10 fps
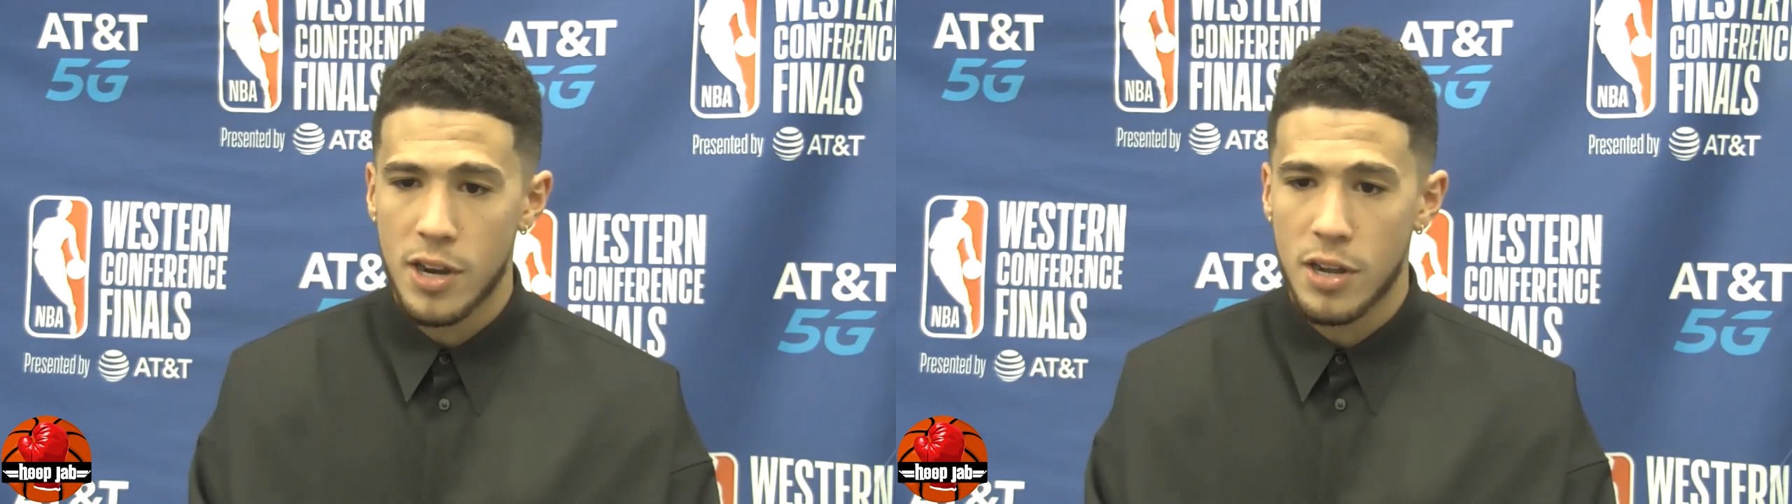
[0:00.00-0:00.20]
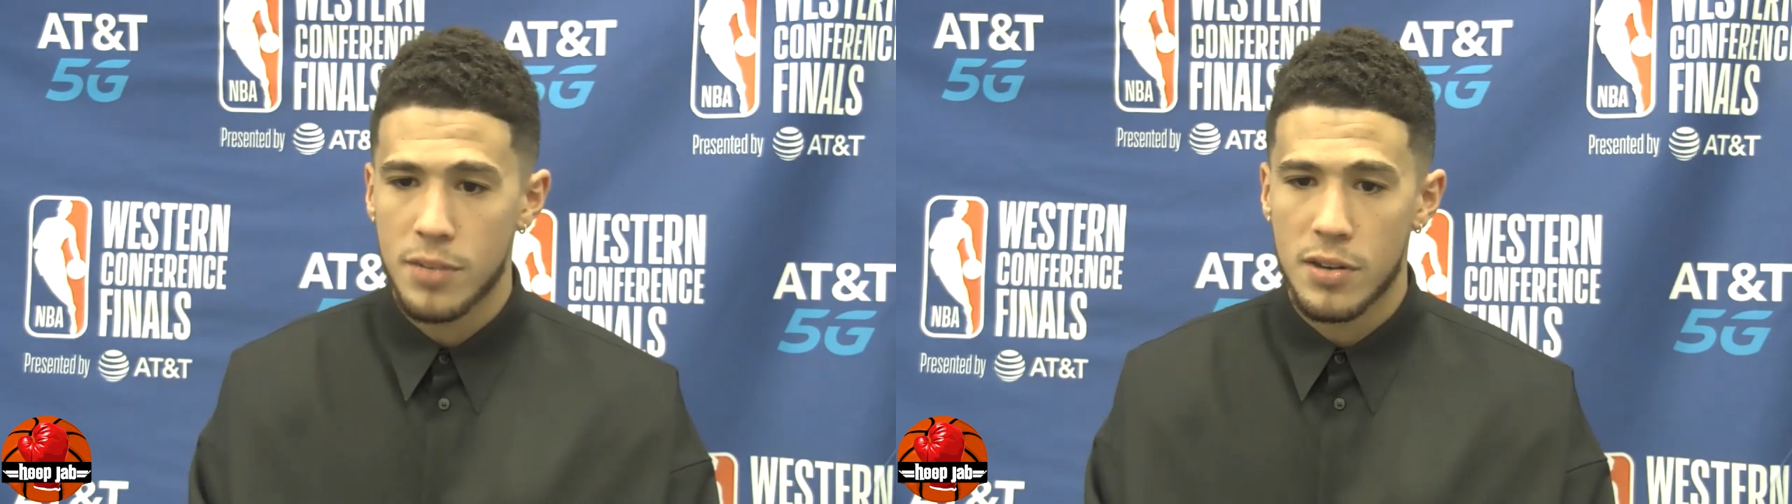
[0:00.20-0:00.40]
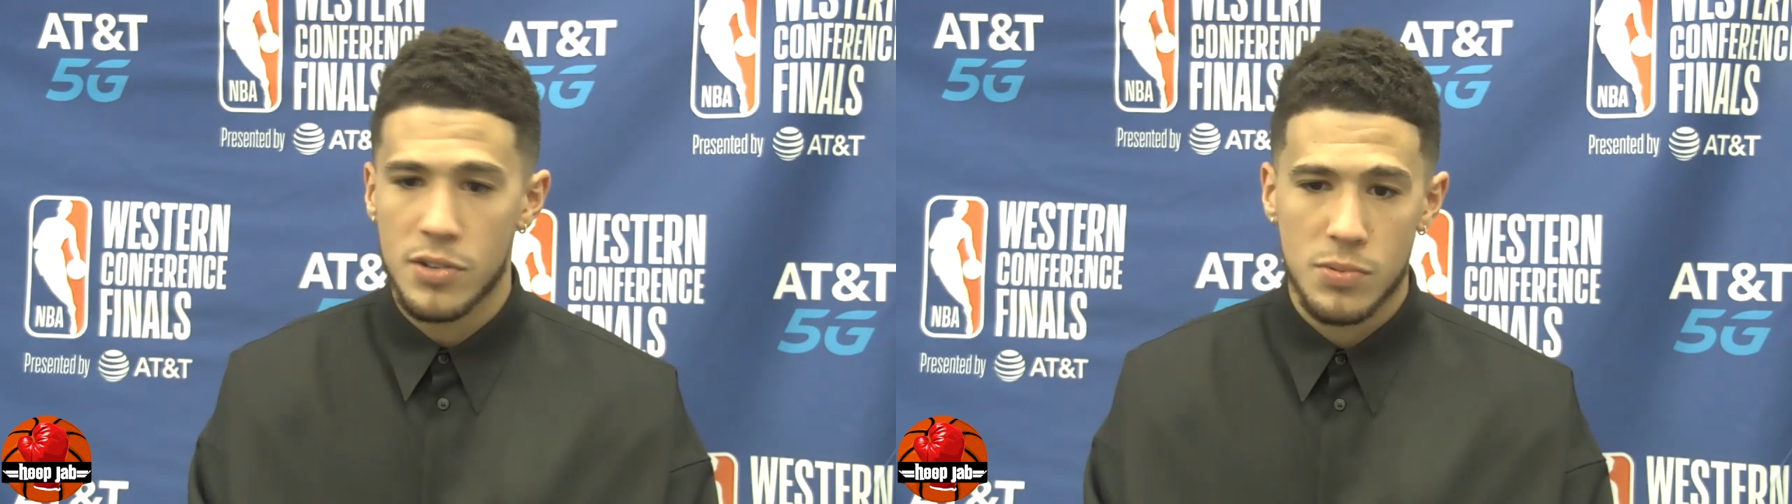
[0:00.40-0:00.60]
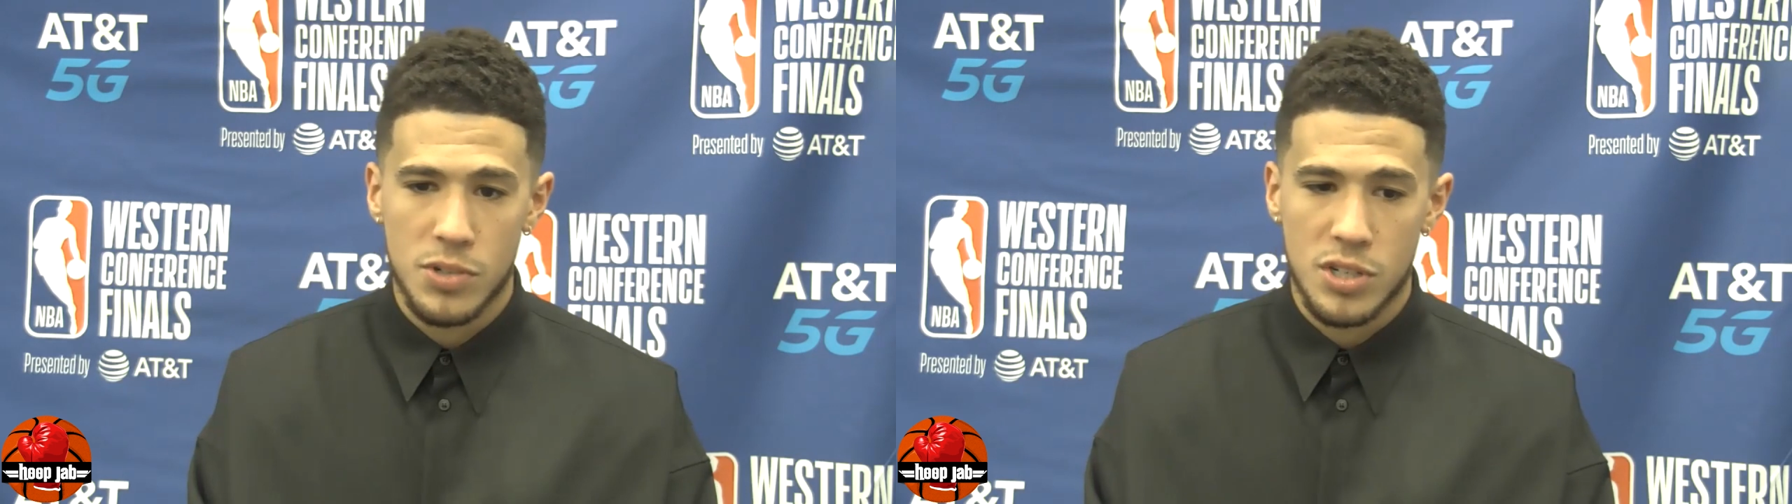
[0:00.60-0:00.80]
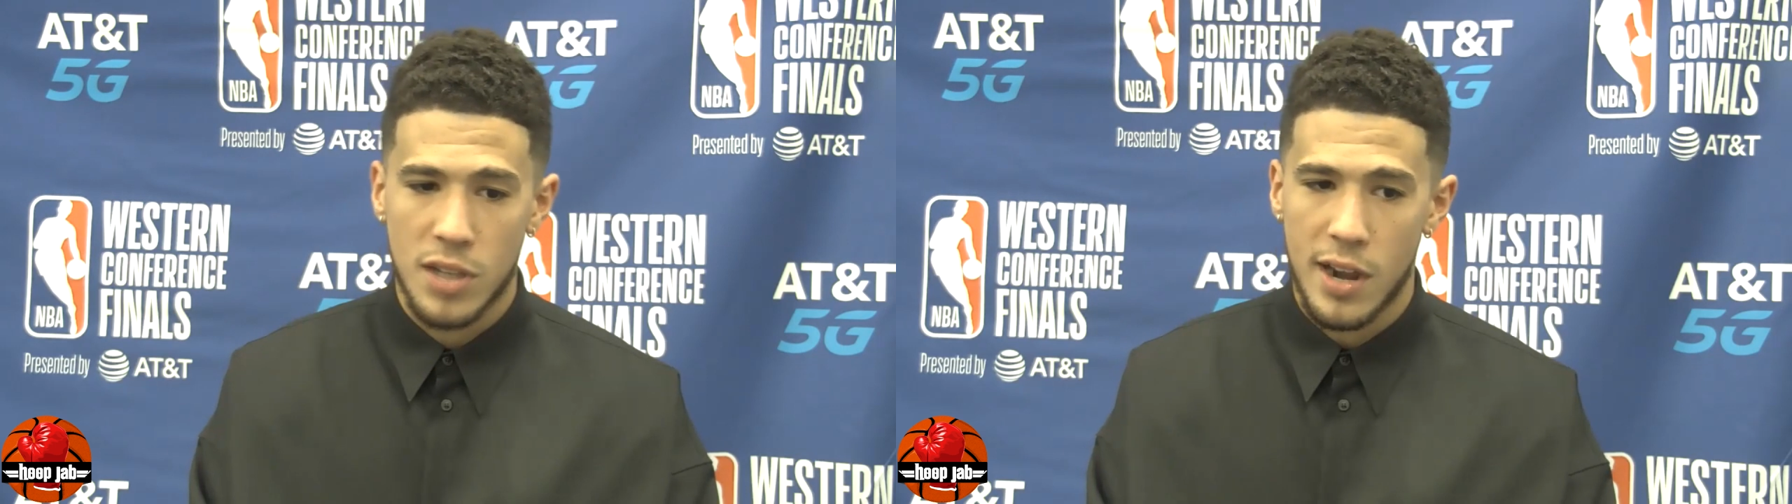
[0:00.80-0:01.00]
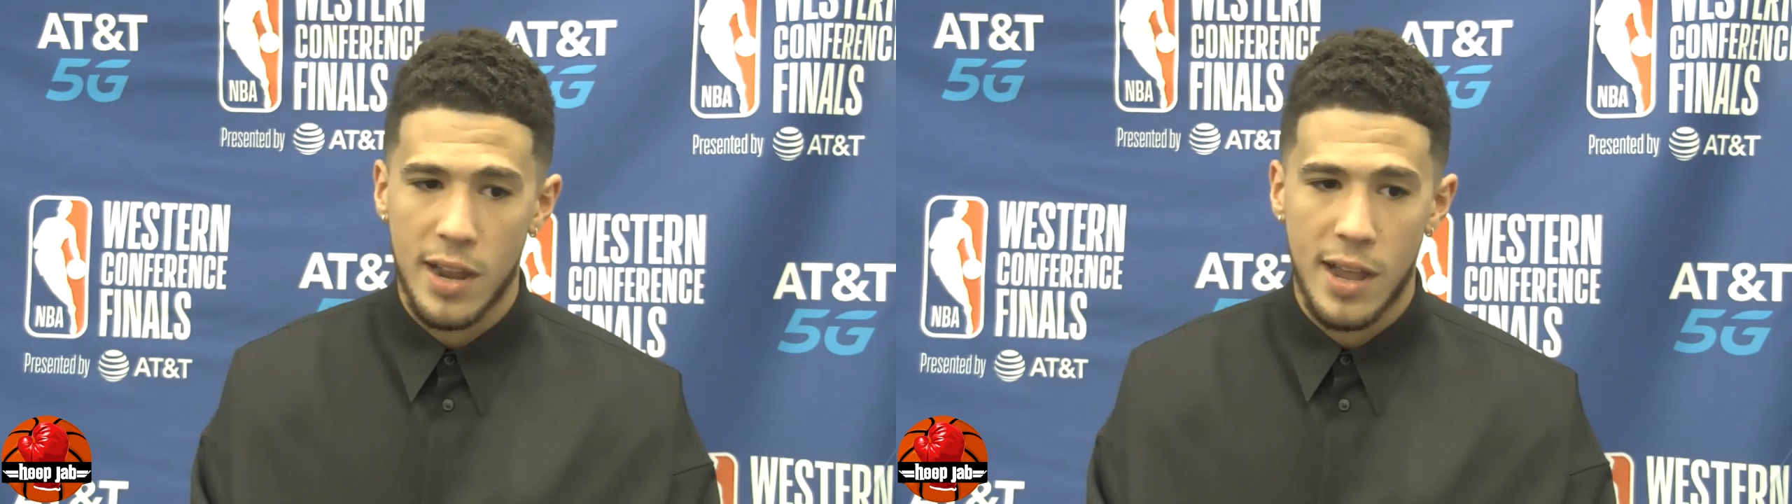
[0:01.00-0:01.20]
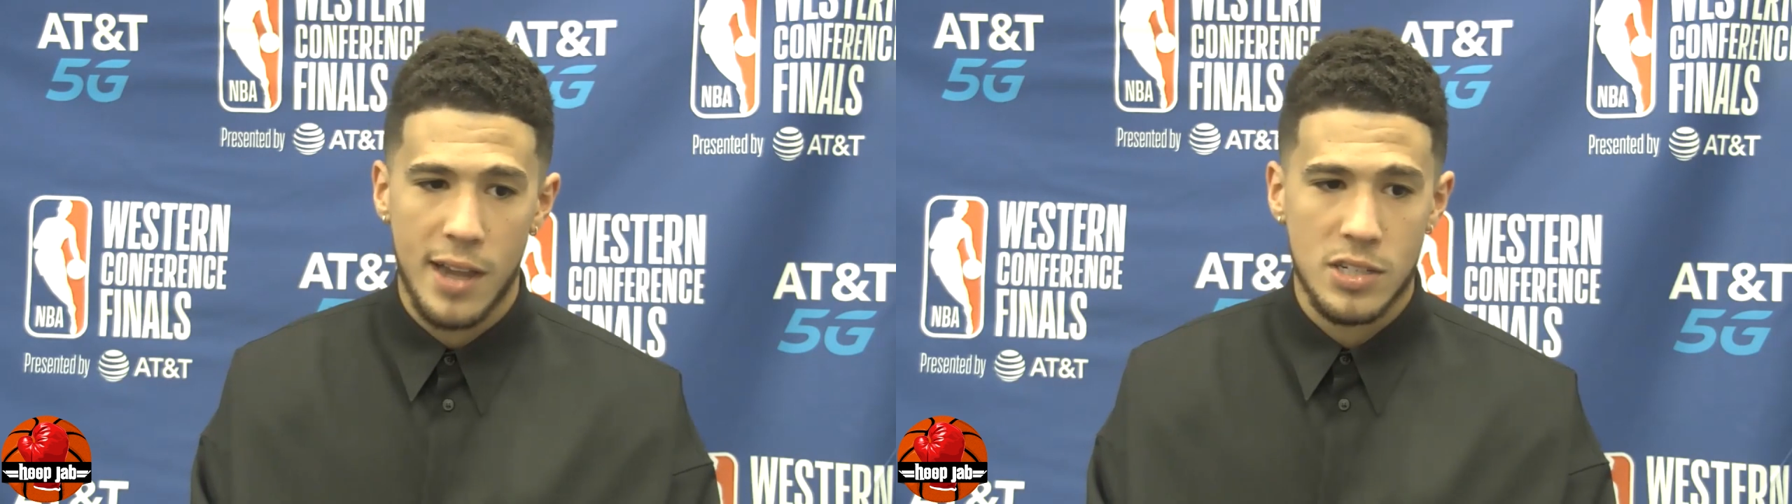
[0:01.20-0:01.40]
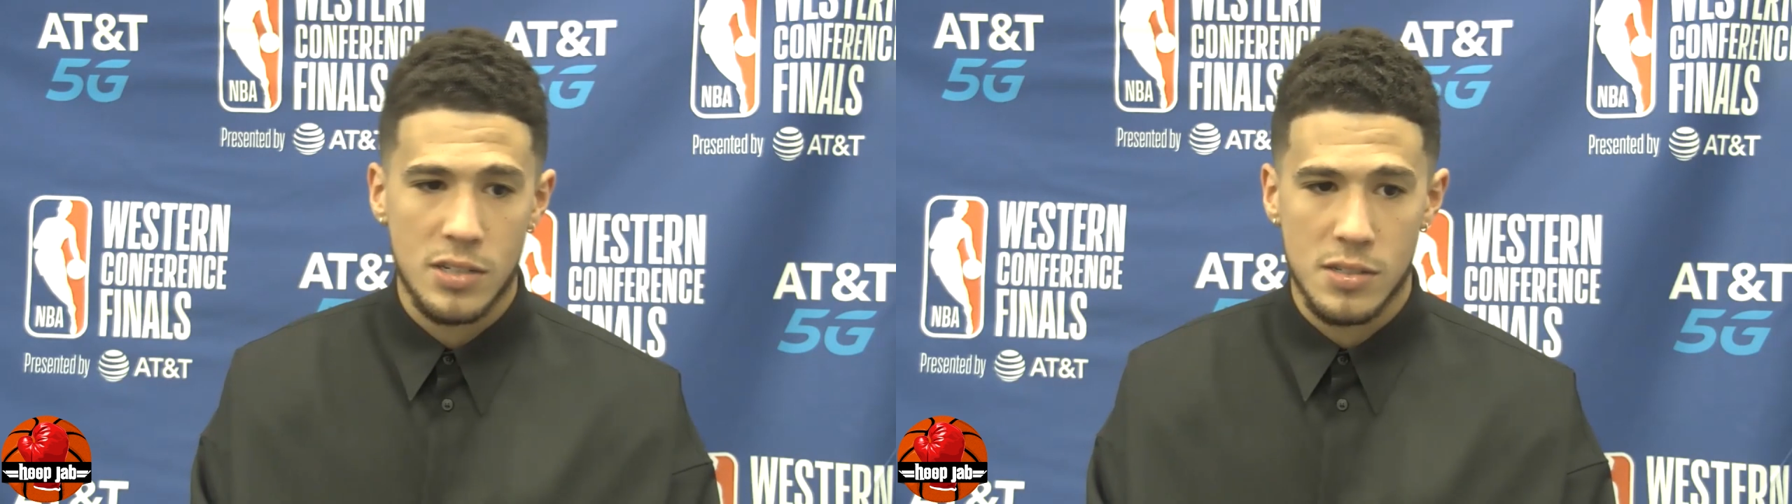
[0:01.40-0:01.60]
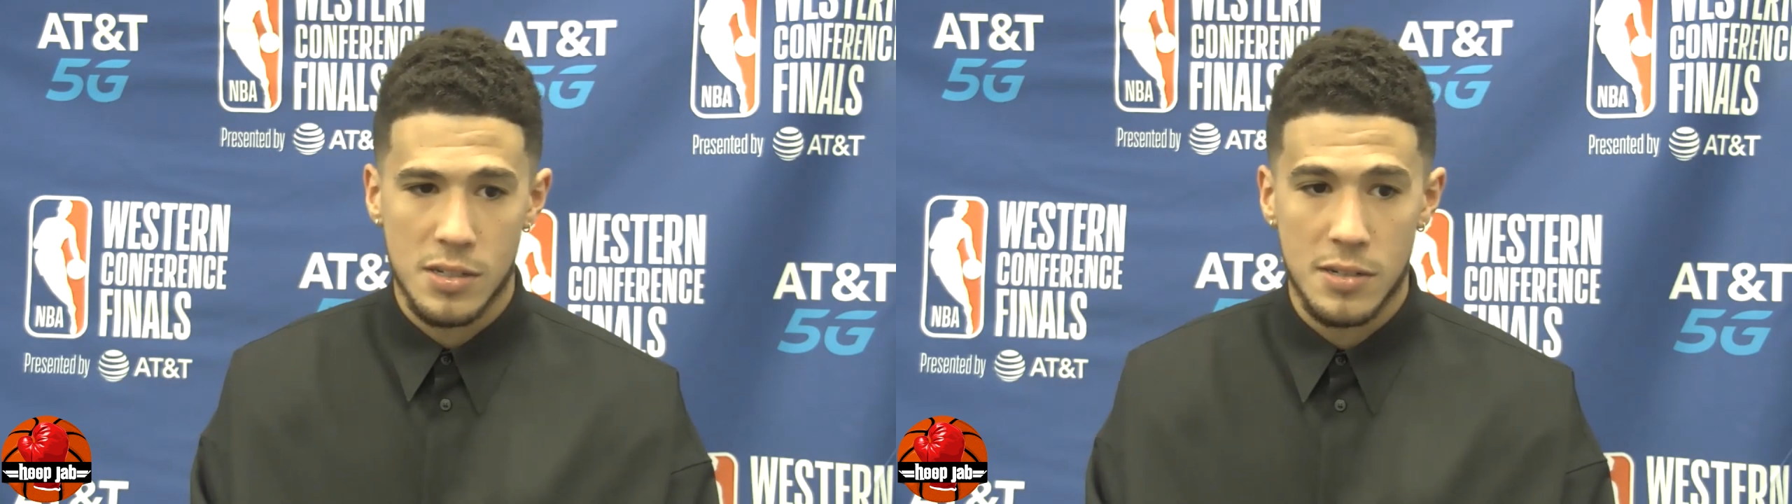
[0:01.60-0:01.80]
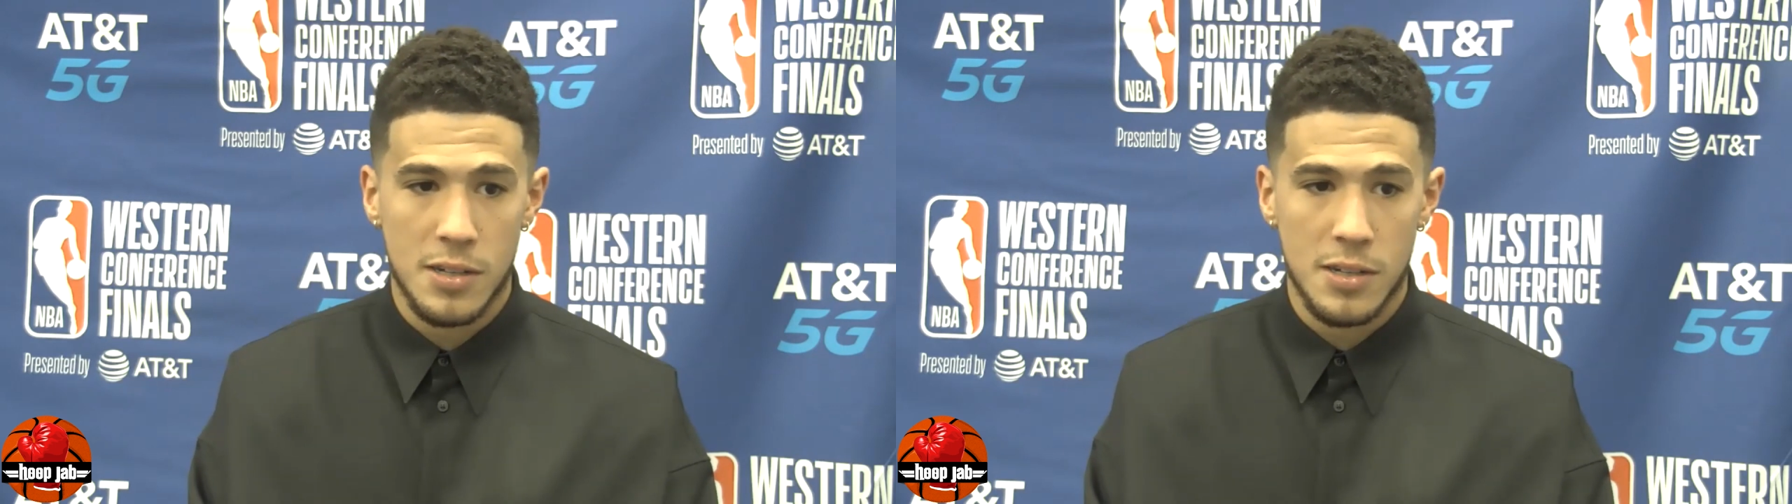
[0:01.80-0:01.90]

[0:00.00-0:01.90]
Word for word: they're going to switch a lot of actions and,